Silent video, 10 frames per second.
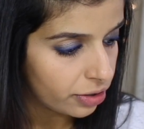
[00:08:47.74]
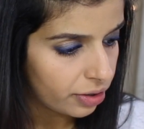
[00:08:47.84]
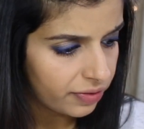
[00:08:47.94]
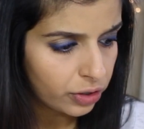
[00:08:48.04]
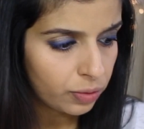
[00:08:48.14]
don't
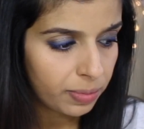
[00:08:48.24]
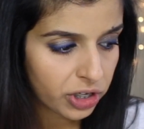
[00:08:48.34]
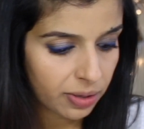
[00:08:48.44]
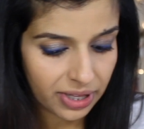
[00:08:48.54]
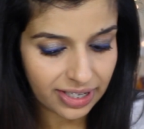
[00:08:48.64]
know if they do
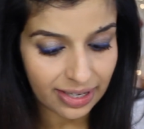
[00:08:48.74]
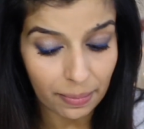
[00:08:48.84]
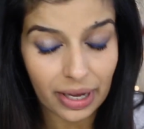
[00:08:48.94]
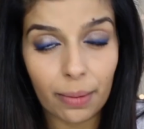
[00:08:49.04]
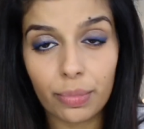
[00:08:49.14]
blusher, but they
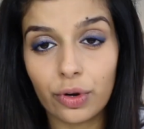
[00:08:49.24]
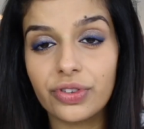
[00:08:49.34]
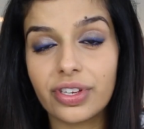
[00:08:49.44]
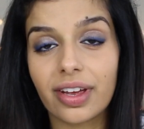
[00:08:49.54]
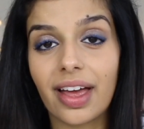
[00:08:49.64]
sent me a
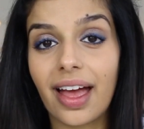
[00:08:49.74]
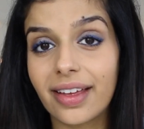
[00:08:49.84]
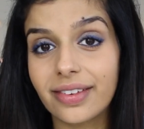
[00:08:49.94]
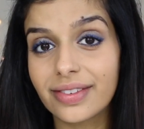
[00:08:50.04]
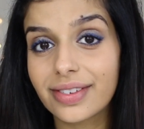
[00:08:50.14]
bronzer,
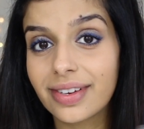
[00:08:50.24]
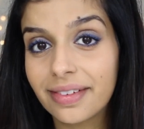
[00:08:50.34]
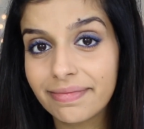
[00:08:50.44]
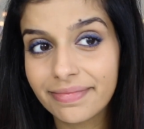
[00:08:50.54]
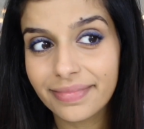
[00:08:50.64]
and
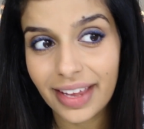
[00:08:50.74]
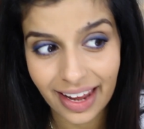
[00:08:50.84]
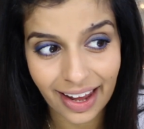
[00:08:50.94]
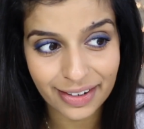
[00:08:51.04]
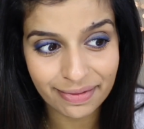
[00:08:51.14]

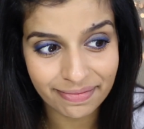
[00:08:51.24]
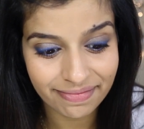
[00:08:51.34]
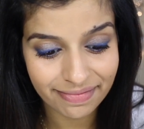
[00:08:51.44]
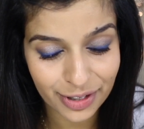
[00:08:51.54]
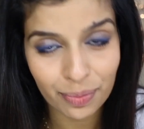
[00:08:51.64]
again,
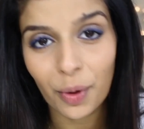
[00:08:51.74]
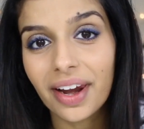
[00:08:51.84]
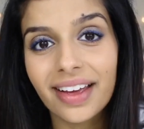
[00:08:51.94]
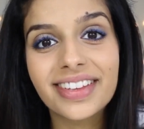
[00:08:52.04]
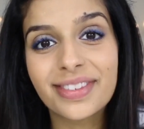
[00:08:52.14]

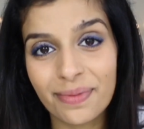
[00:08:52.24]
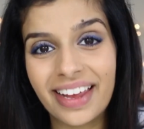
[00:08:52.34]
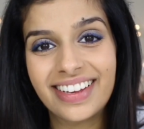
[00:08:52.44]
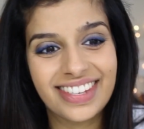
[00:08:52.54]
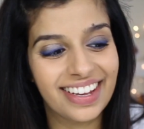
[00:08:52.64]
spoiler, it's
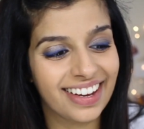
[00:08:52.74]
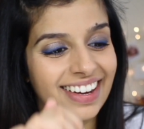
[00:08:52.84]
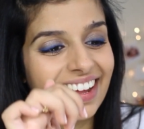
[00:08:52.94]
amazing.